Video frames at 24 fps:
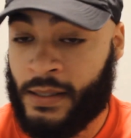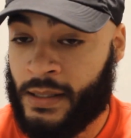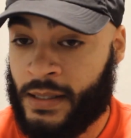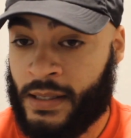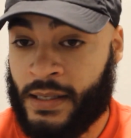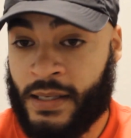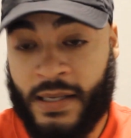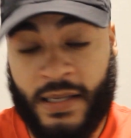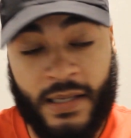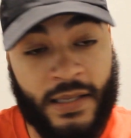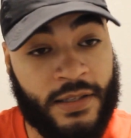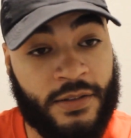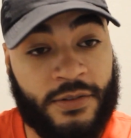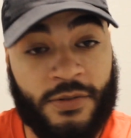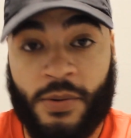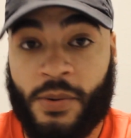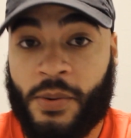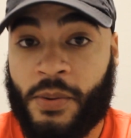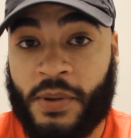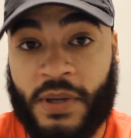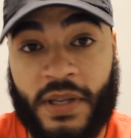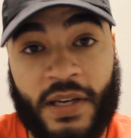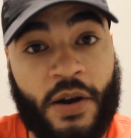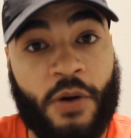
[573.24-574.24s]
He's,
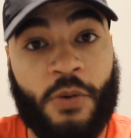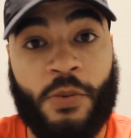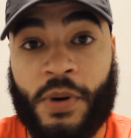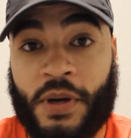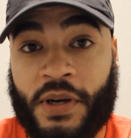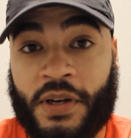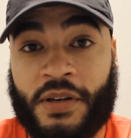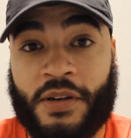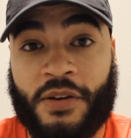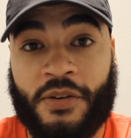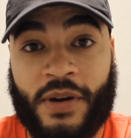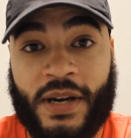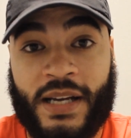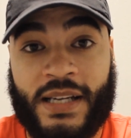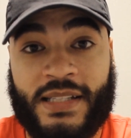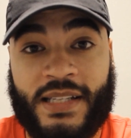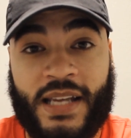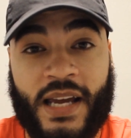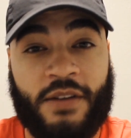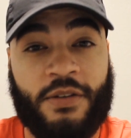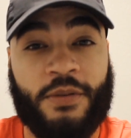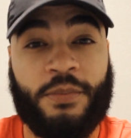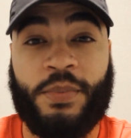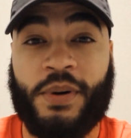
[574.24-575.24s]
one of the greatest
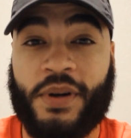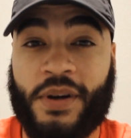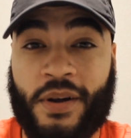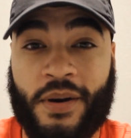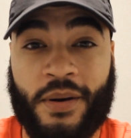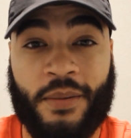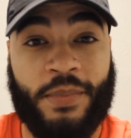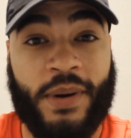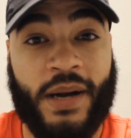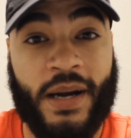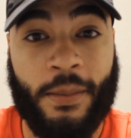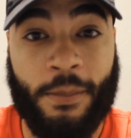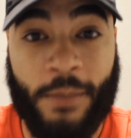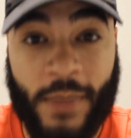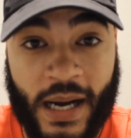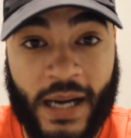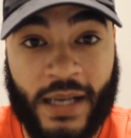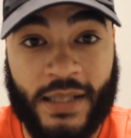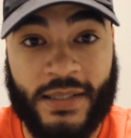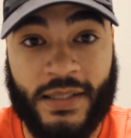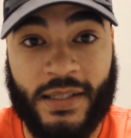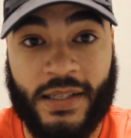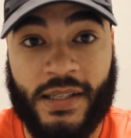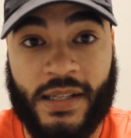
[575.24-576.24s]
to ever put on a pair of
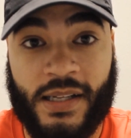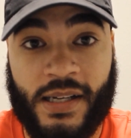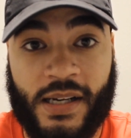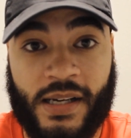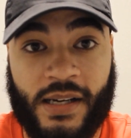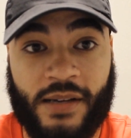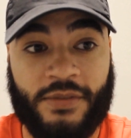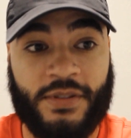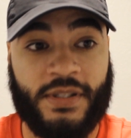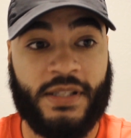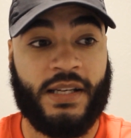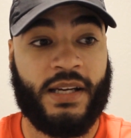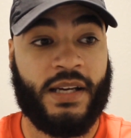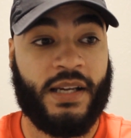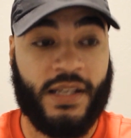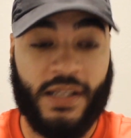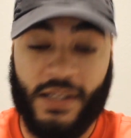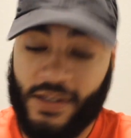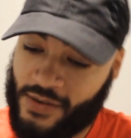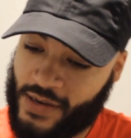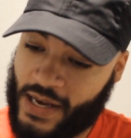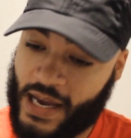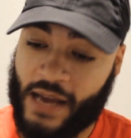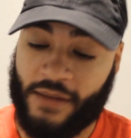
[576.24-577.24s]
boxing gloves.
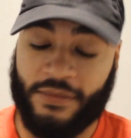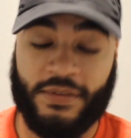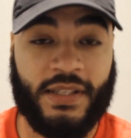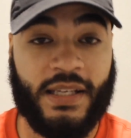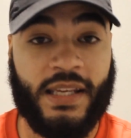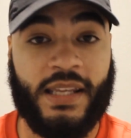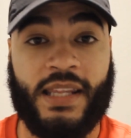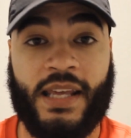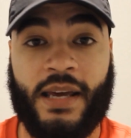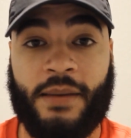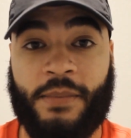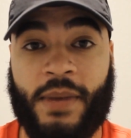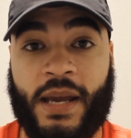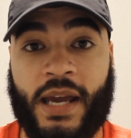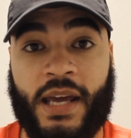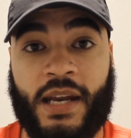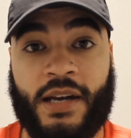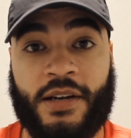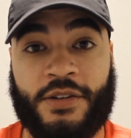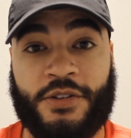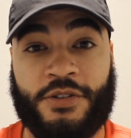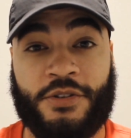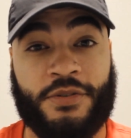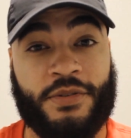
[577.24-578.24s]
You have to give that man
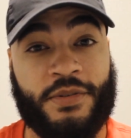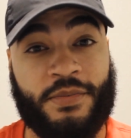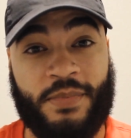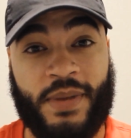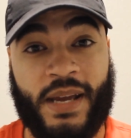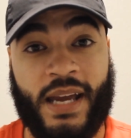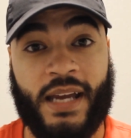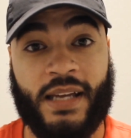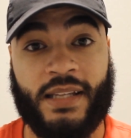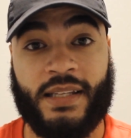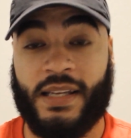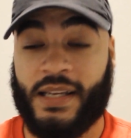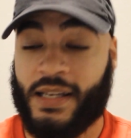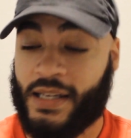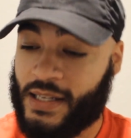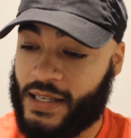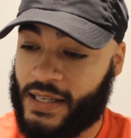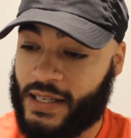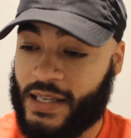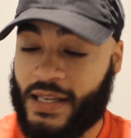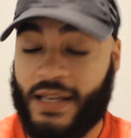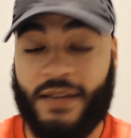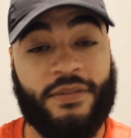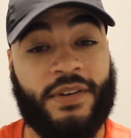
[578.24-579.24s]
his respect.
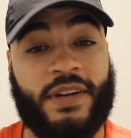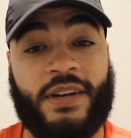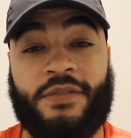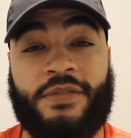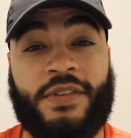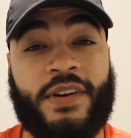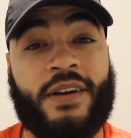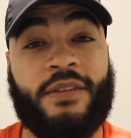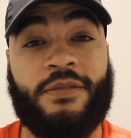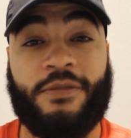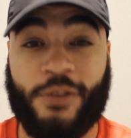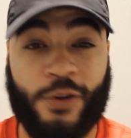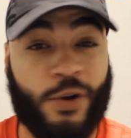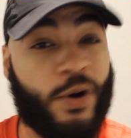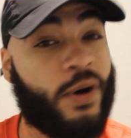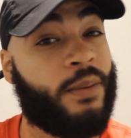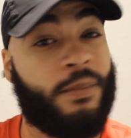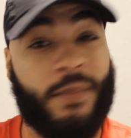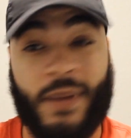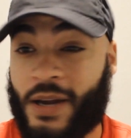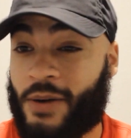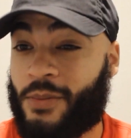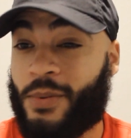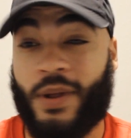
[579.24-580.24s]
Even if you're a Floyd
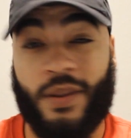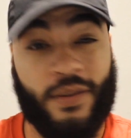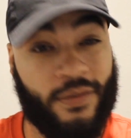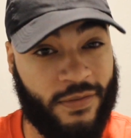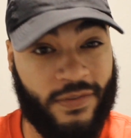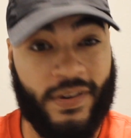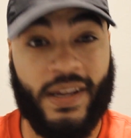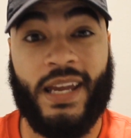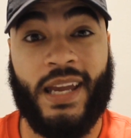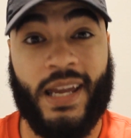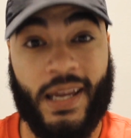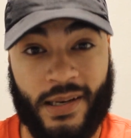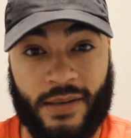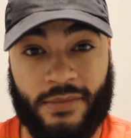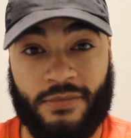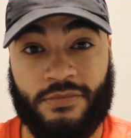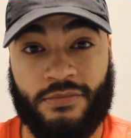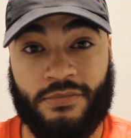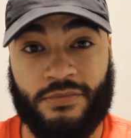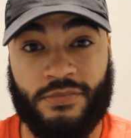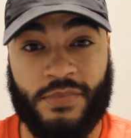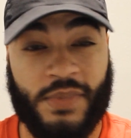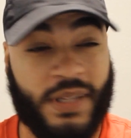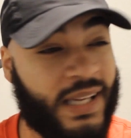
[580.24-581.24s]
Mayweather fan,
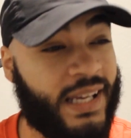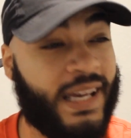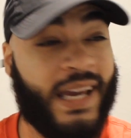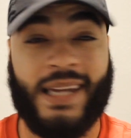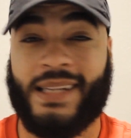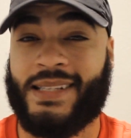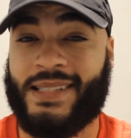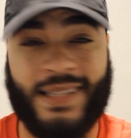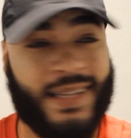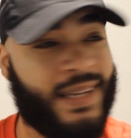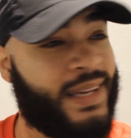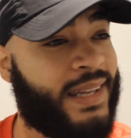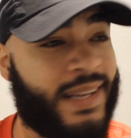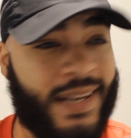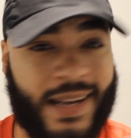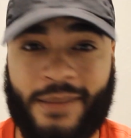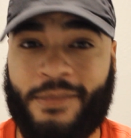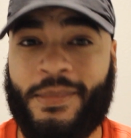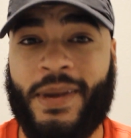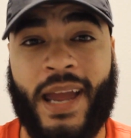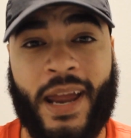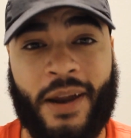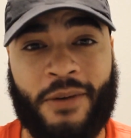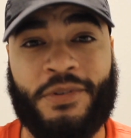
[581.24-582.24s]
you got to give
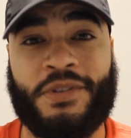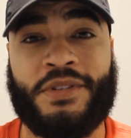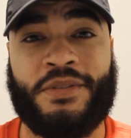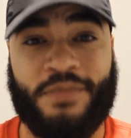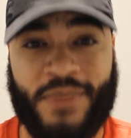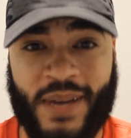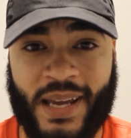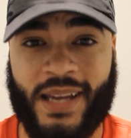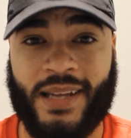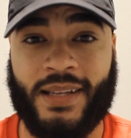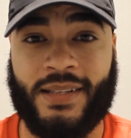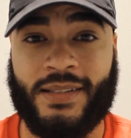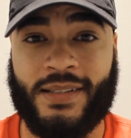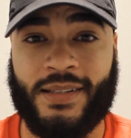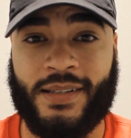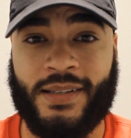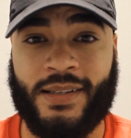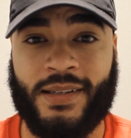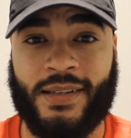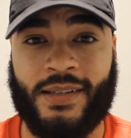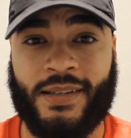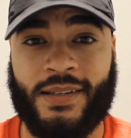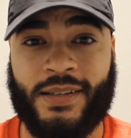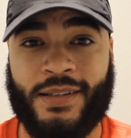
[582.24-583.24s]
that man respect.
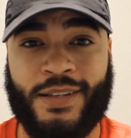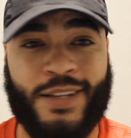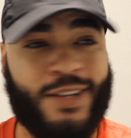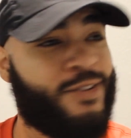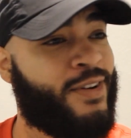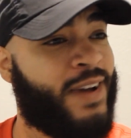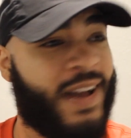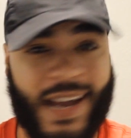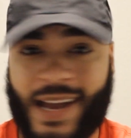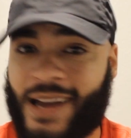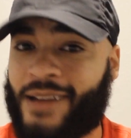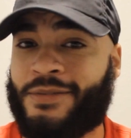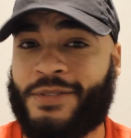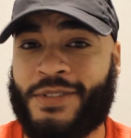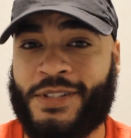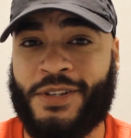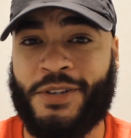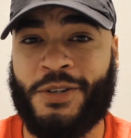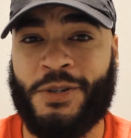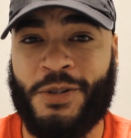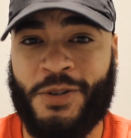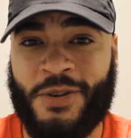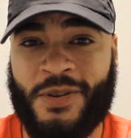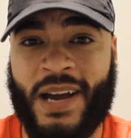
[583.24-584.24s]
You have
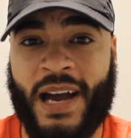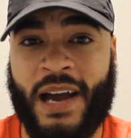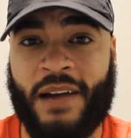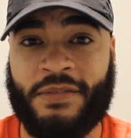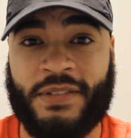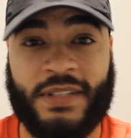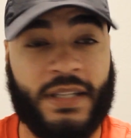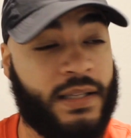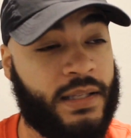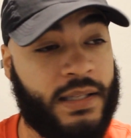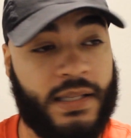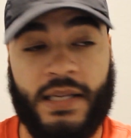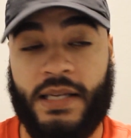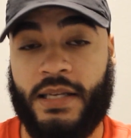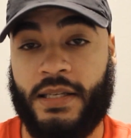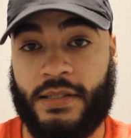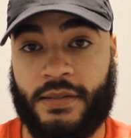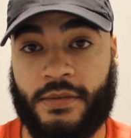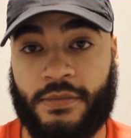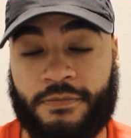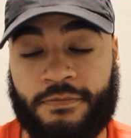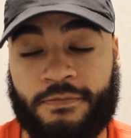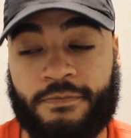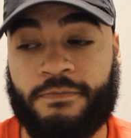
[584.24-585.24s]
to. You have to at
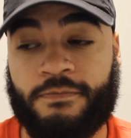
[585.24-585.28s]
least,